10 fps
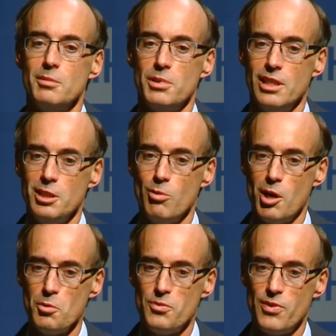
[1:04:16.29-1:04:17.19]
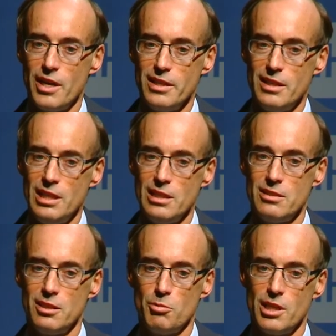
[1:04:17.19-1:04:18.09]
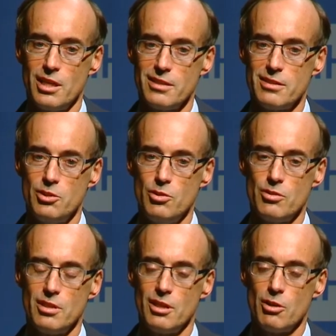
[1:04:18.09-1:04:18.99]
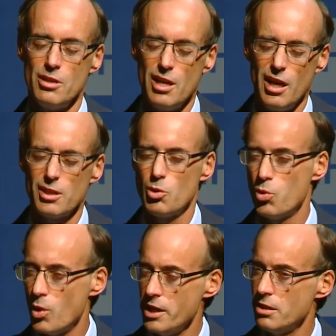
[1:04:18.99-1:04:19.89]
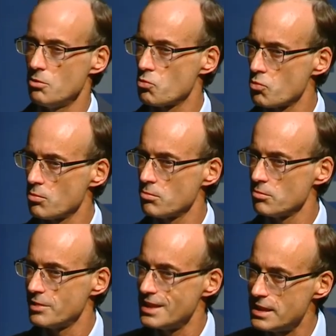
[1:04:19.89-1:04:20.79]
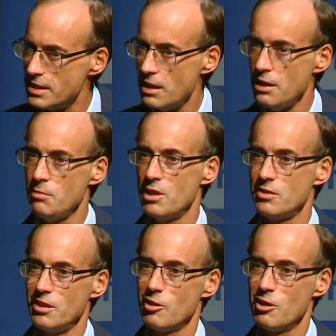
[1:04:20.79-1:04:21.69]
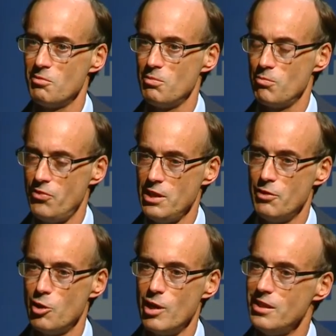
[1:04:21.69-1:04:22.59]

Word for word: But then you always find things in the reconstitution that are not quite the same as there are in vivo.